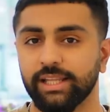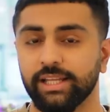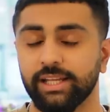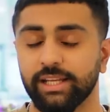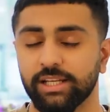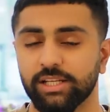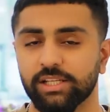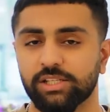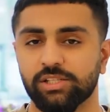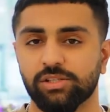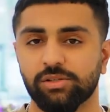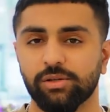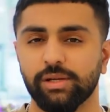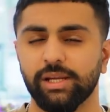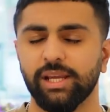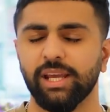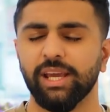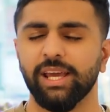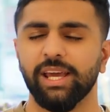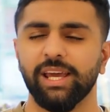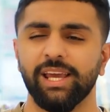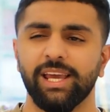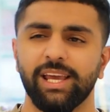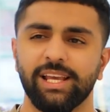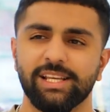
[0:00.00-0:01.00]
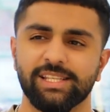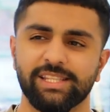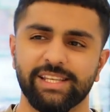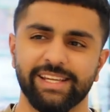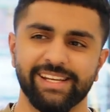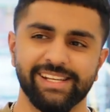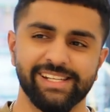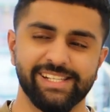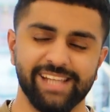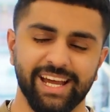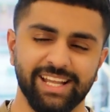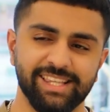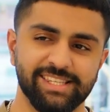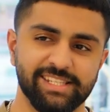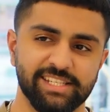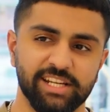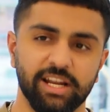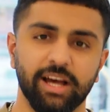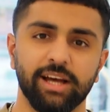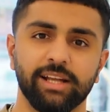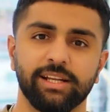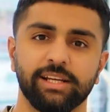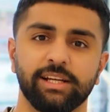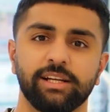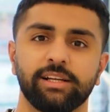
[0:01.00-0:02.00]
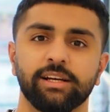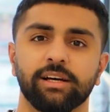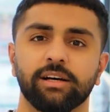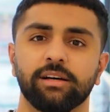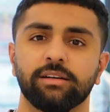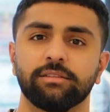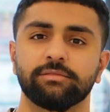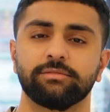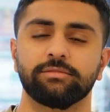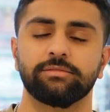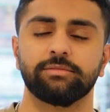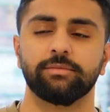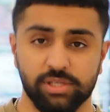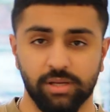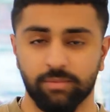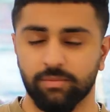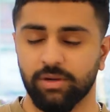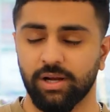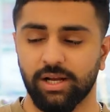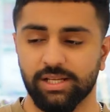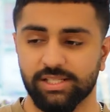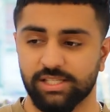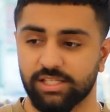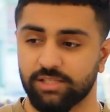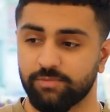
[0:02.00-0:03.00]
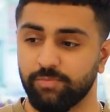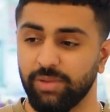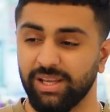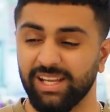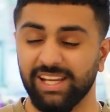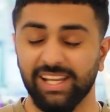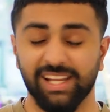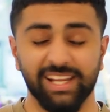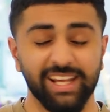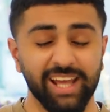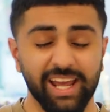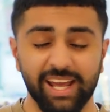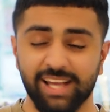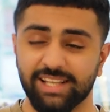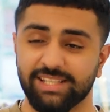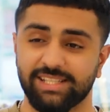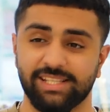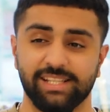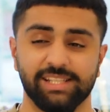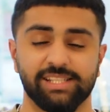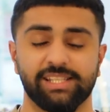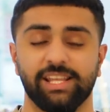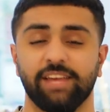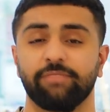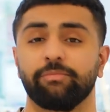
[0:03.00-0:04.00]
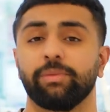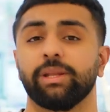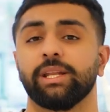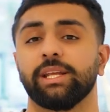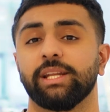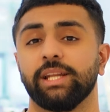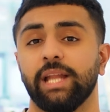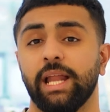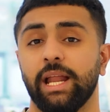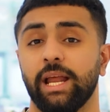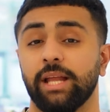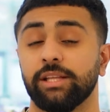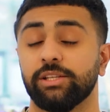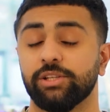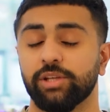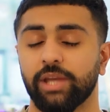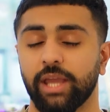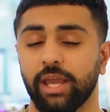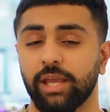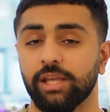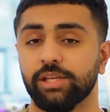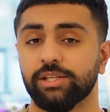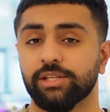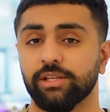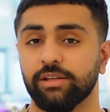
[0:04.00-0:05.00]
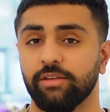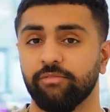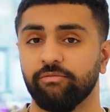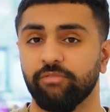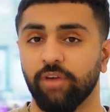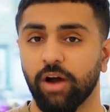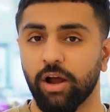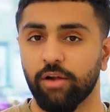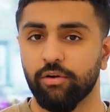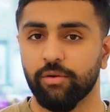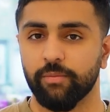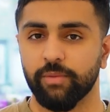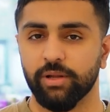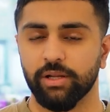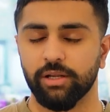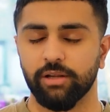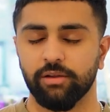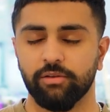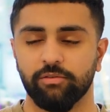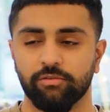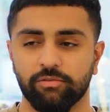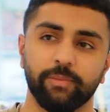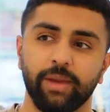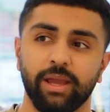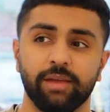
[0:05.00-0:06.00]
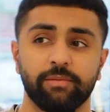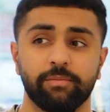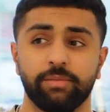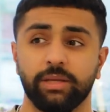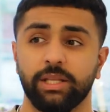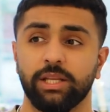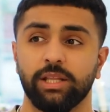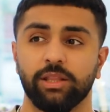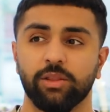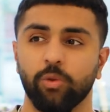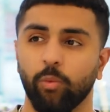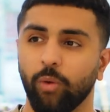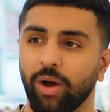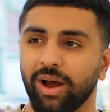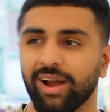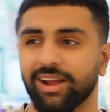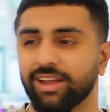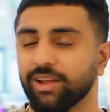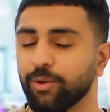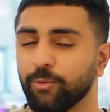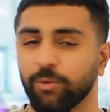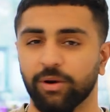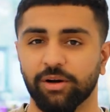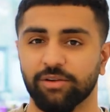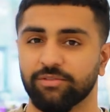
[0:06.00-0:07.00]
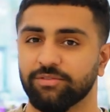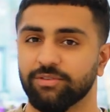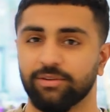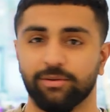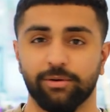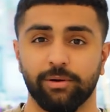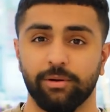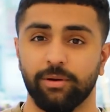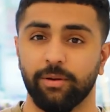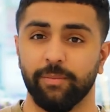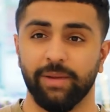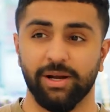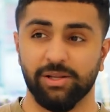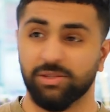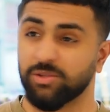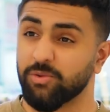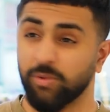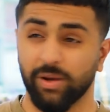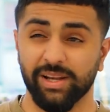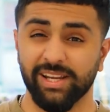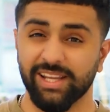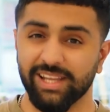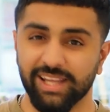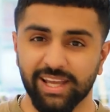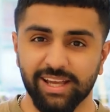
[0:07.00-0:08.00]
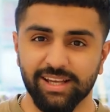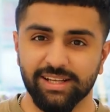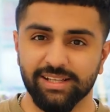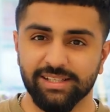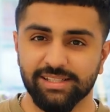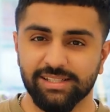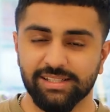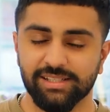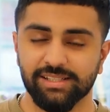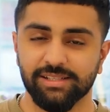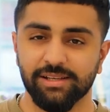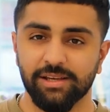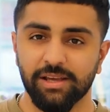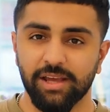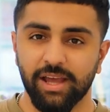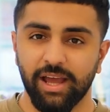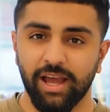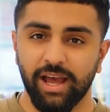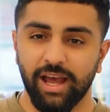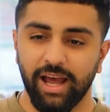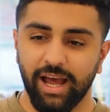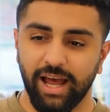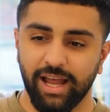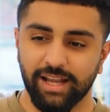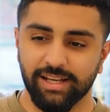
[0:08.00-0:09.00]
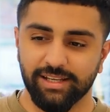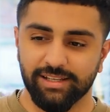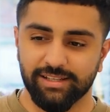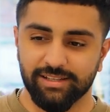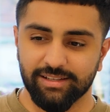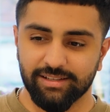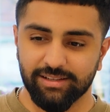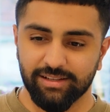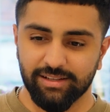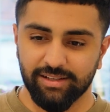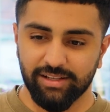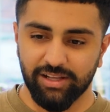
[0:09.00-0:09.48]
in the industry is the intense learning curve. For some guys, it's been years since they've been in an education environment. You may have been in the working world for about 20 years. And